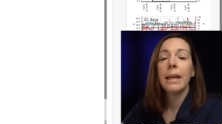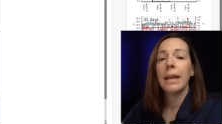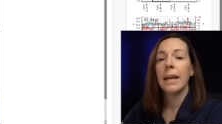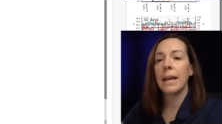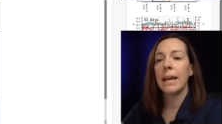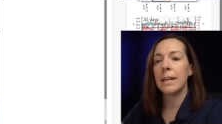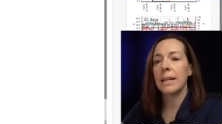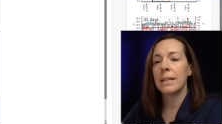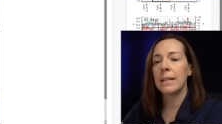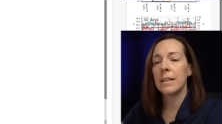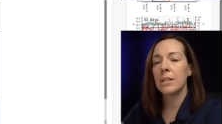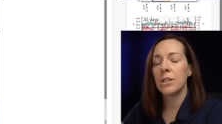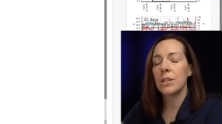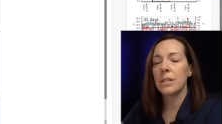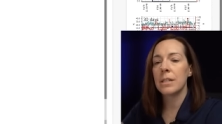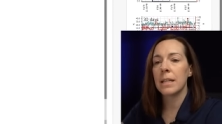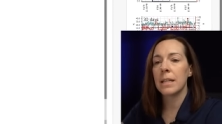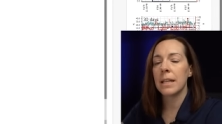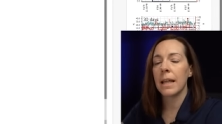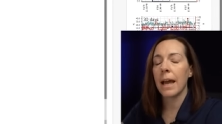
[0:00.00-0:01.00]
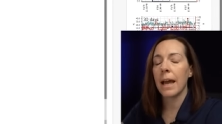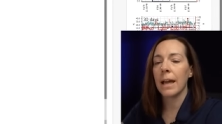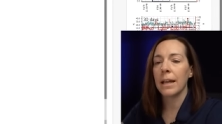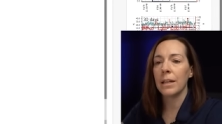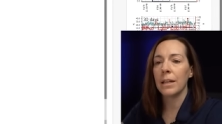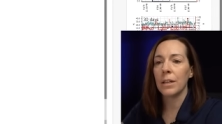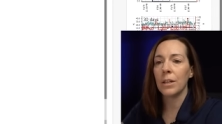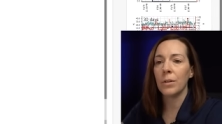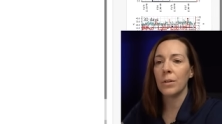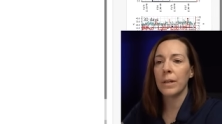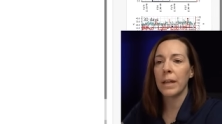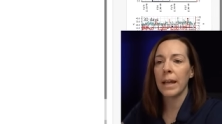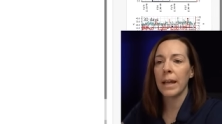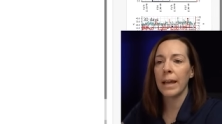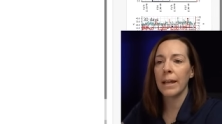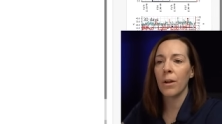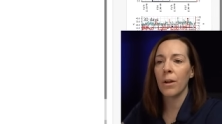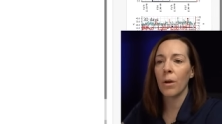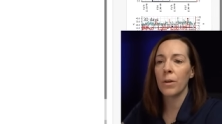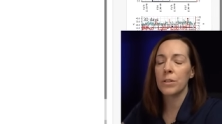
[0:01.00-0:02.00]
in addition to that, you
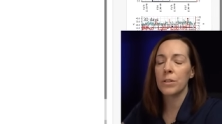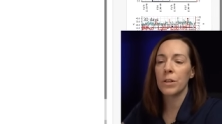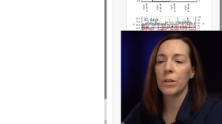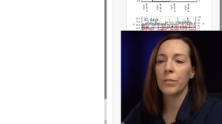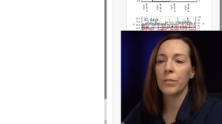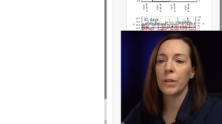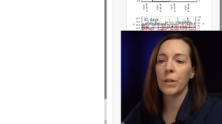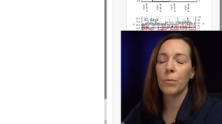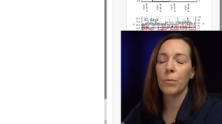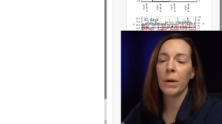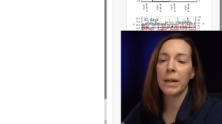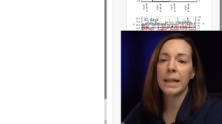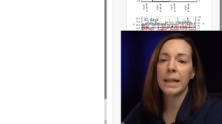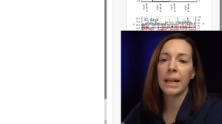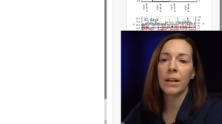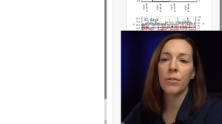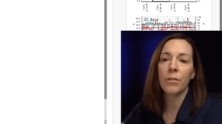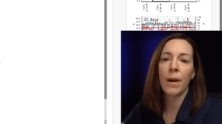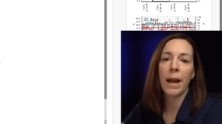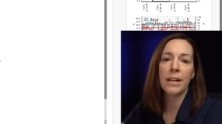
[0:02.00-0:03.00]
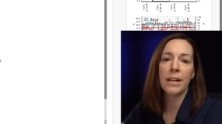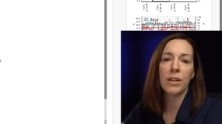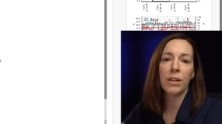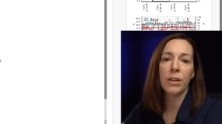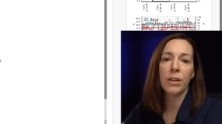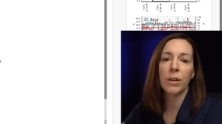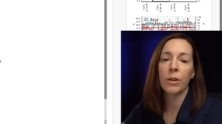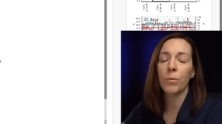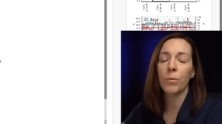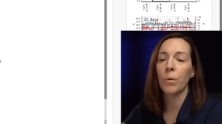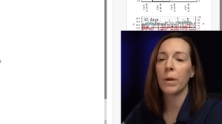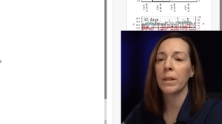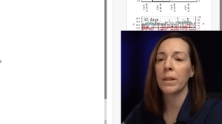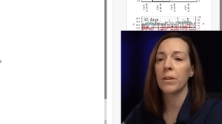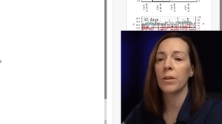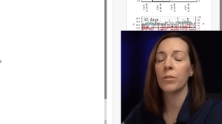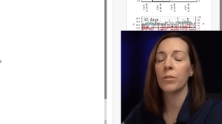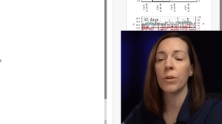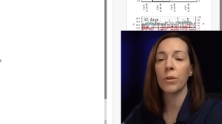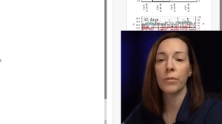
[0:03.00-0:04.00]
can also, if you want to get granular
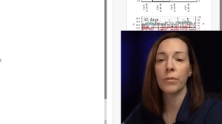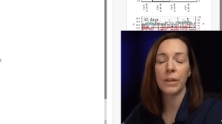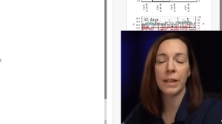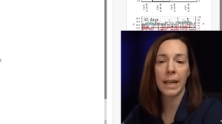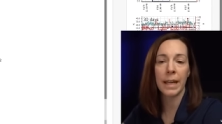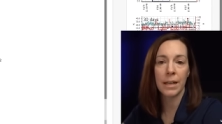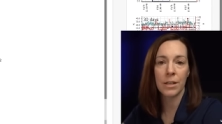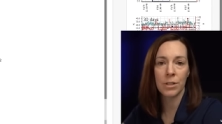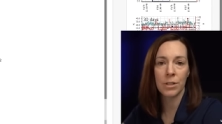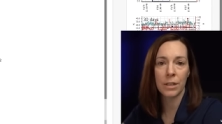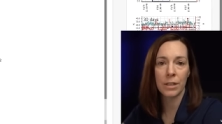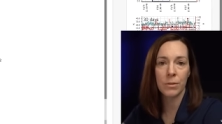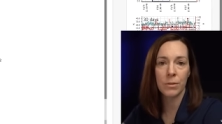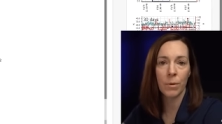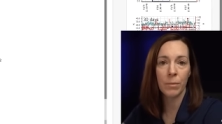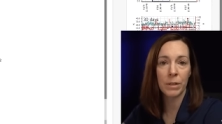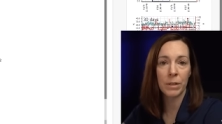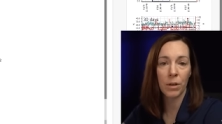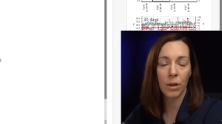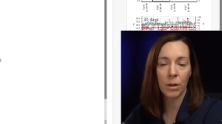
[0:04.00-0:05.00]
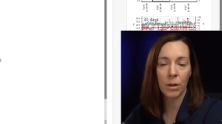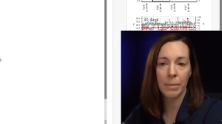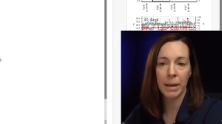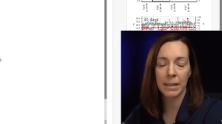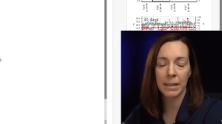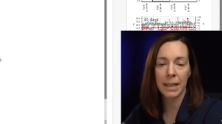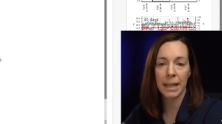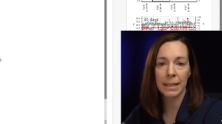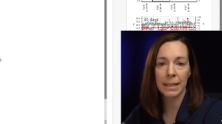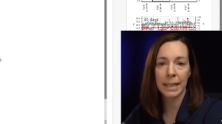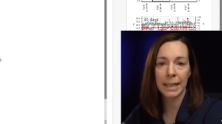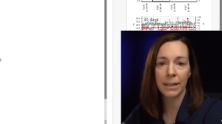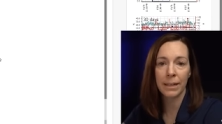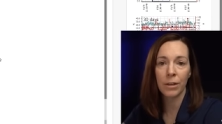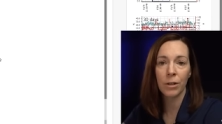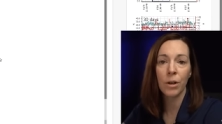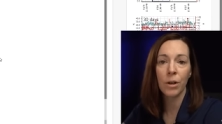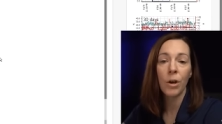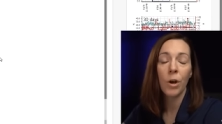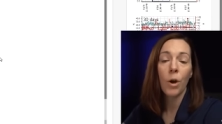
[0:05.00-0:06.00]
with your notifications when we talk about that
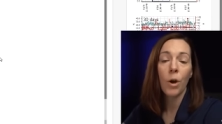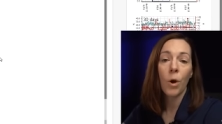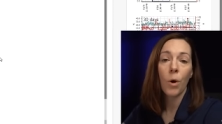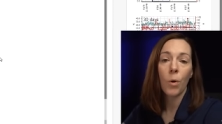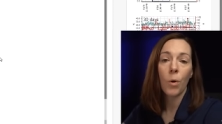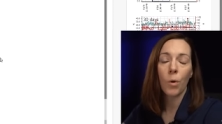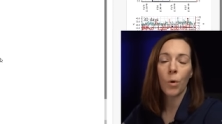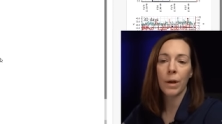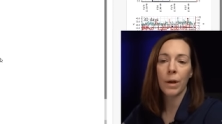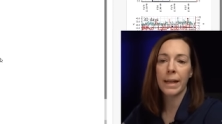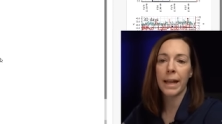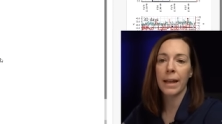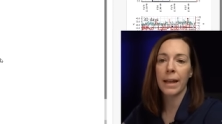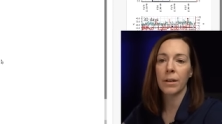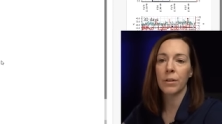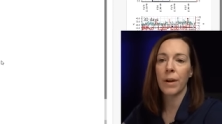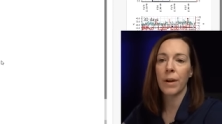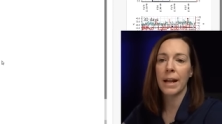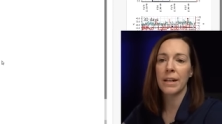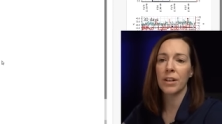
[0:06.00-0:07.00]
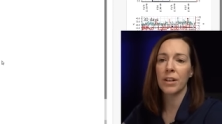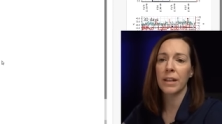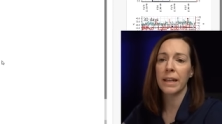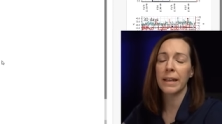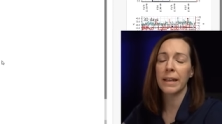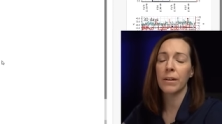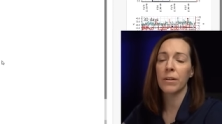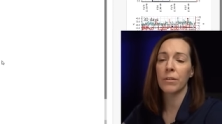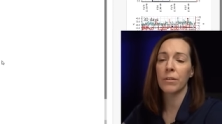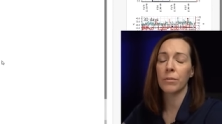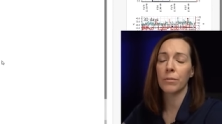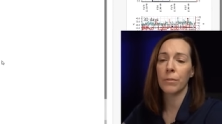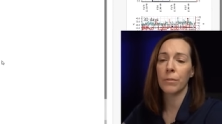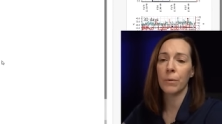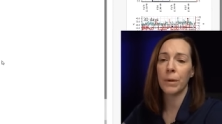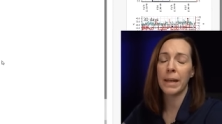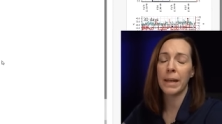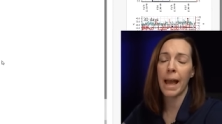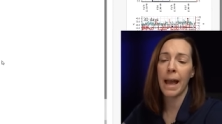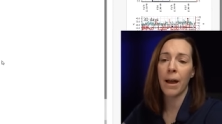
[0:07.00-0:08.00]
later, or get granular
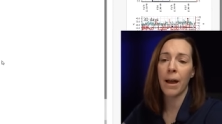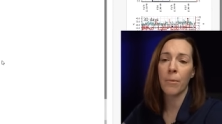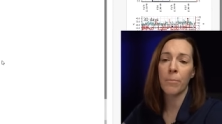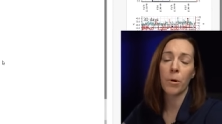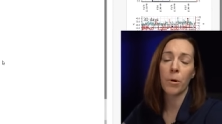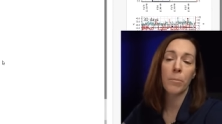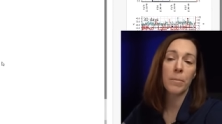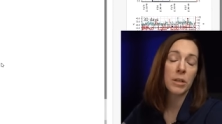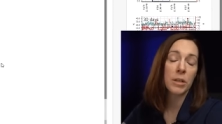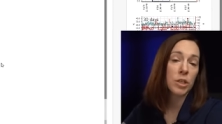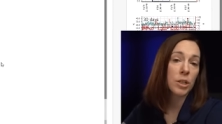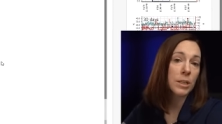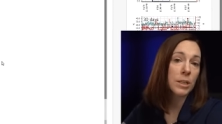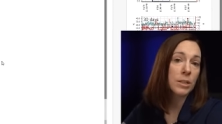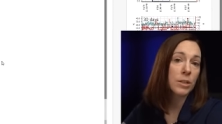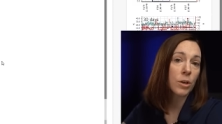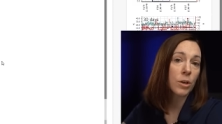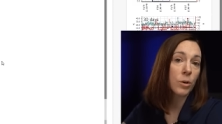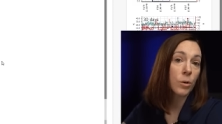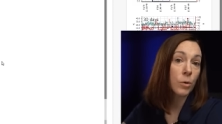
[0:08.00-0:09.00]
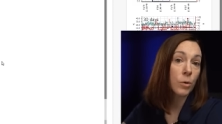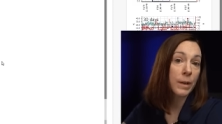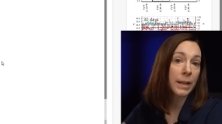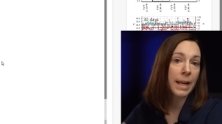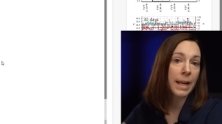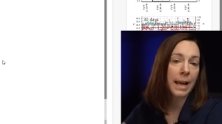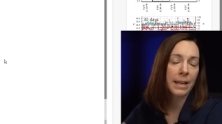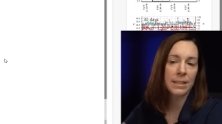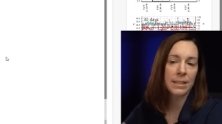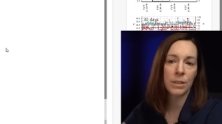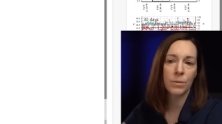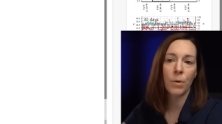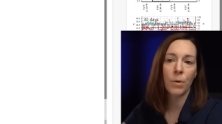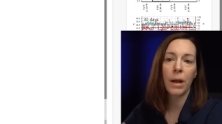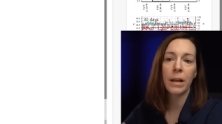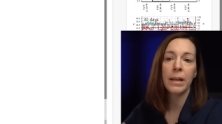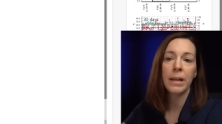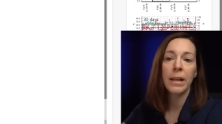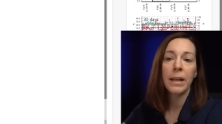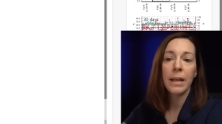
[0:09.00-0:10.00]
on how permissions, so who can access
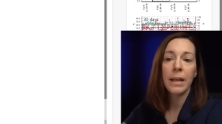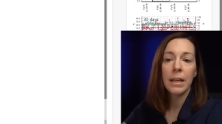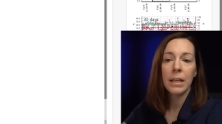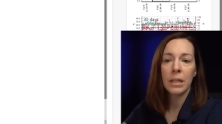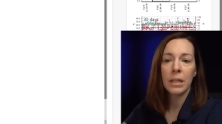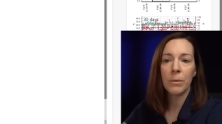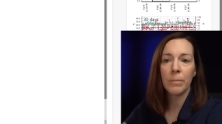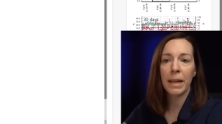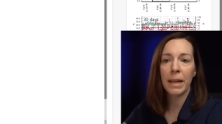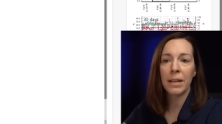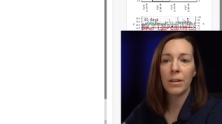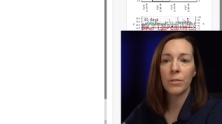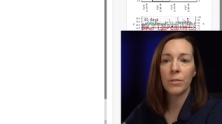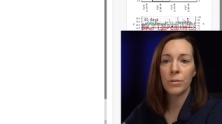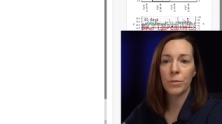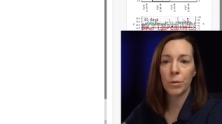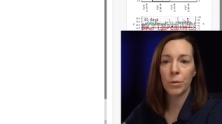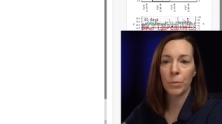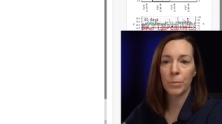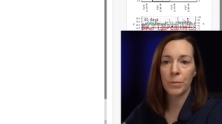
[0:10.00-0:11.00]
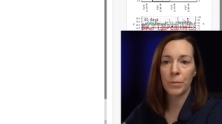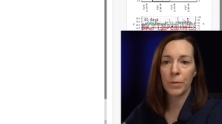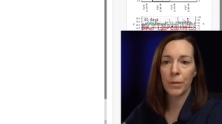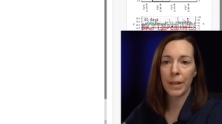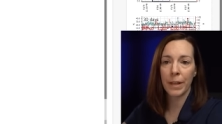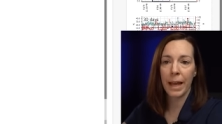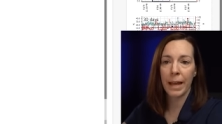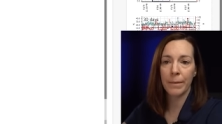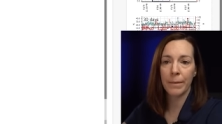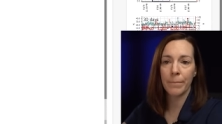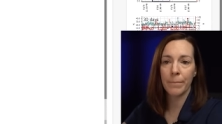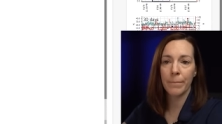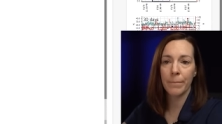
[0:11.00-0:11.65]
what, you may use groups for that.